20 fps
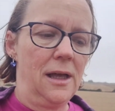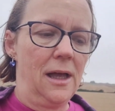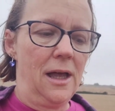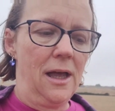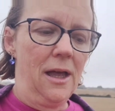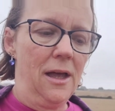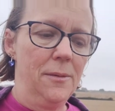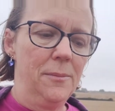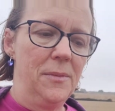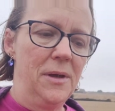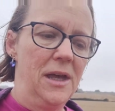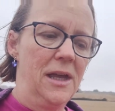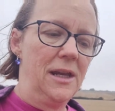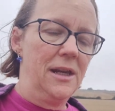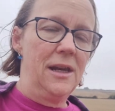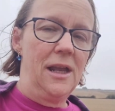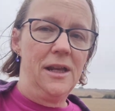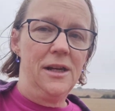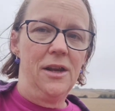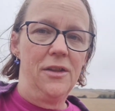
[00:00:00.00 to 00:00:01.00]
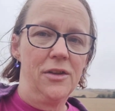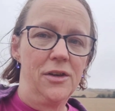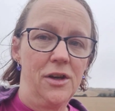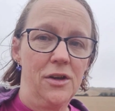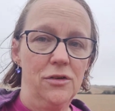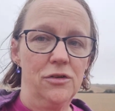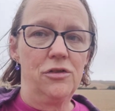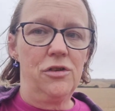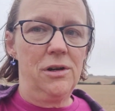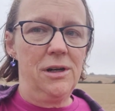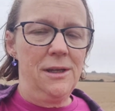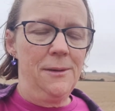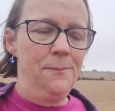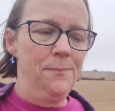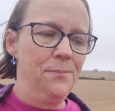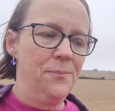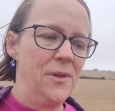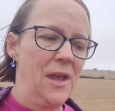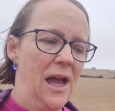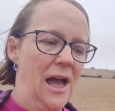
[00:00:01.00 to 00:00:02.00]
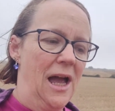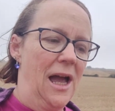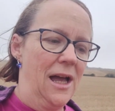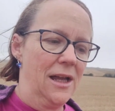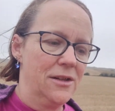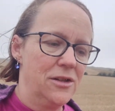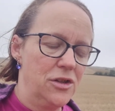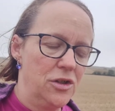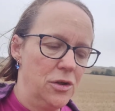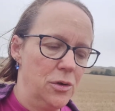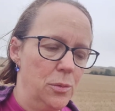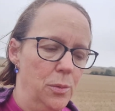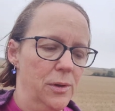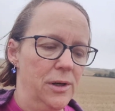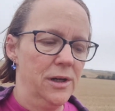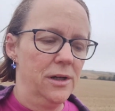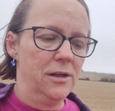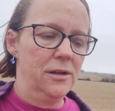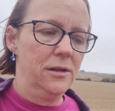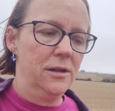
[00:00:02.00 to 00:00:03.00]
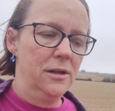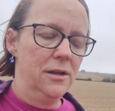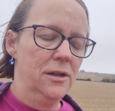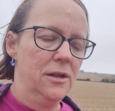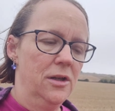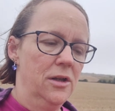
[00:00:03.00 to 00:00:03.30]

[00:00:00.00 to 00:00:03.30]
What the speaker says: in another country, and you will